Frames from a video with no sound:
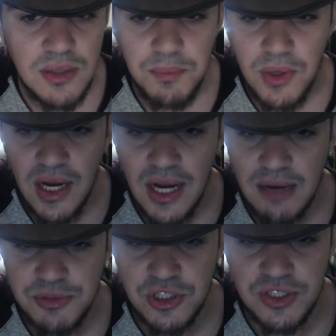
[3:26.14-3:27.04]
But I'm
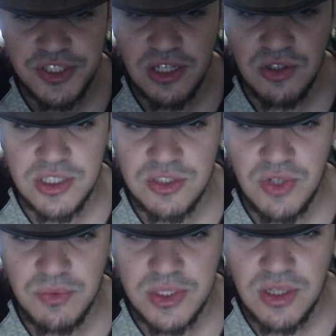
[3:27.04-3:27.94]
sure it's going to look
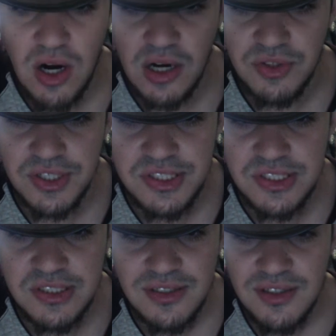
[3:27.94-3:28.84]
great regardless.